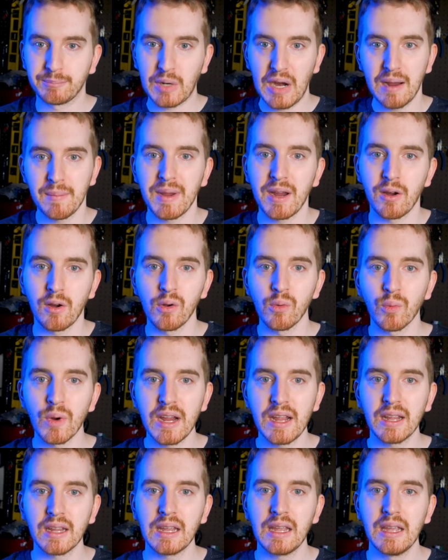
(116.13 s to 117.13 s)
primary
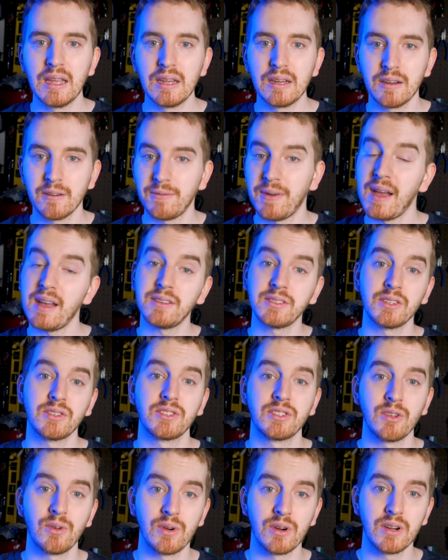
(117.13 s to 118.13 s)
rig, your files are
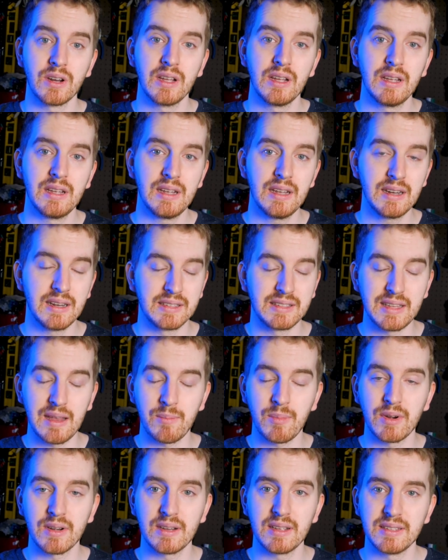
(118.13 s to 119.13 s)
stored in a
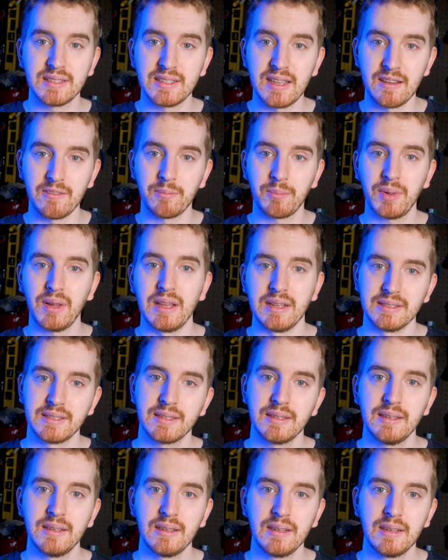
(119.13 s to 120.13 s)
separate safe place.